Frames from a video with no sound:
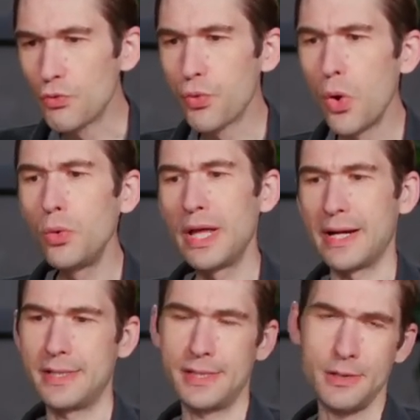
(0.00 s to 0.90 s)

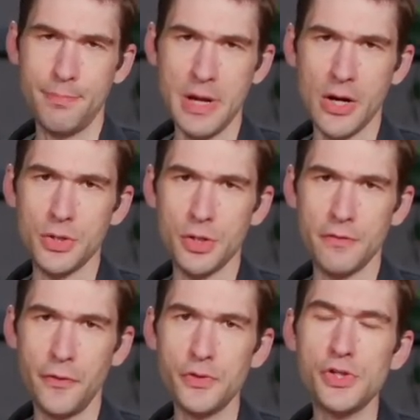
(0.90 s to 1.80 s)
Rolex
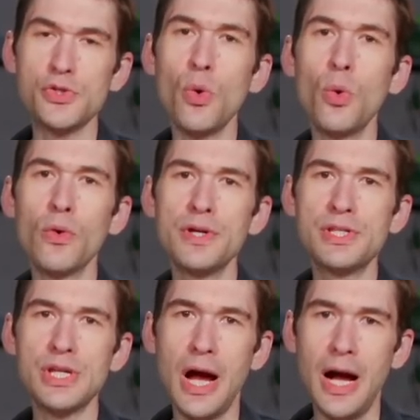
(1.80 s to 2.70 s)
Submariner versus
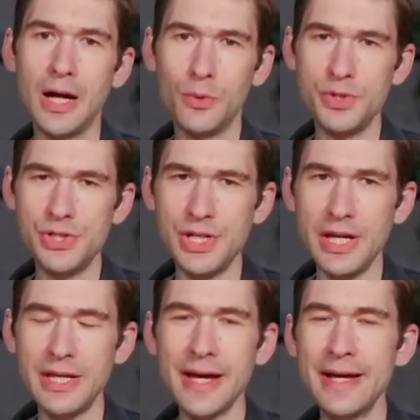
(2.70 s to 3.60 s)
Oris Aquis
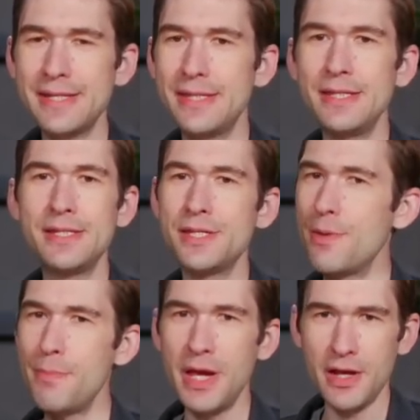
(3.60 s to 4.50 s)
Date. Guys, this is
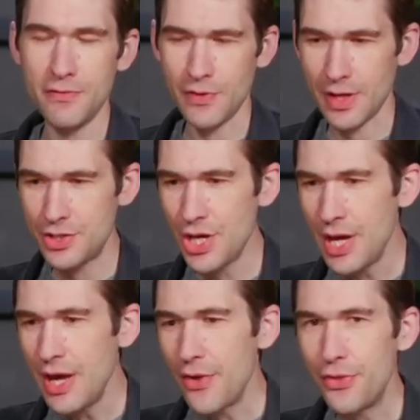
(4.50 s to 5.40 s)
the main event.
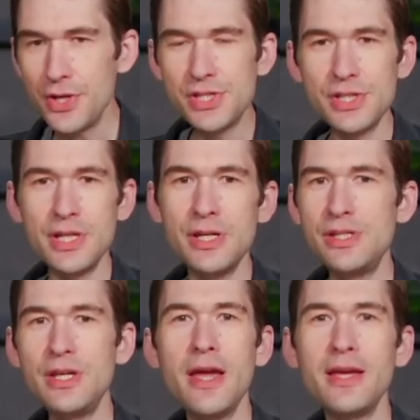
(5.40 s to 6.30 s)
This
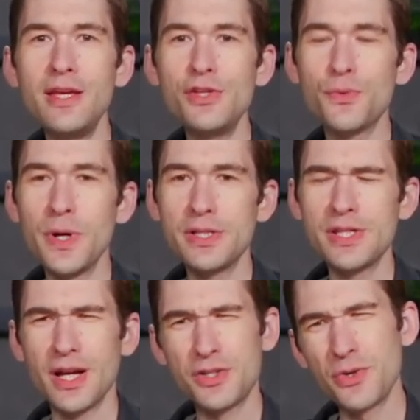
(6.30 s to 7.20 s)
is Yankees Red
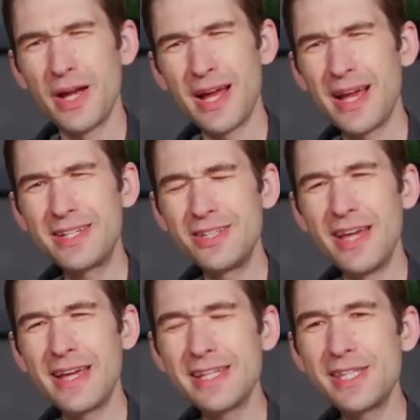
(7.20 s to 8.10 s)
Sox, or
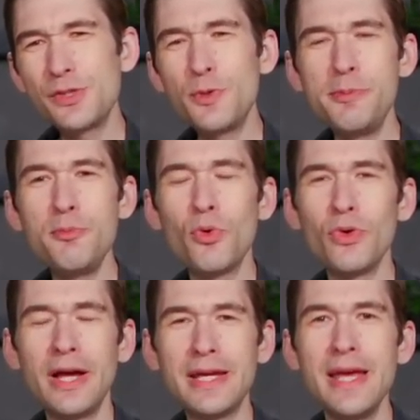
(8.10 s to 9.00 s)
actually, I guess this would be more
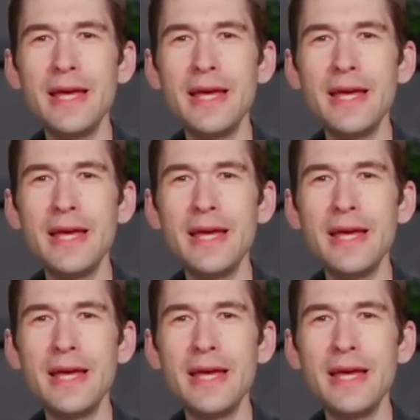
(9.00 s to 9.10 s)
like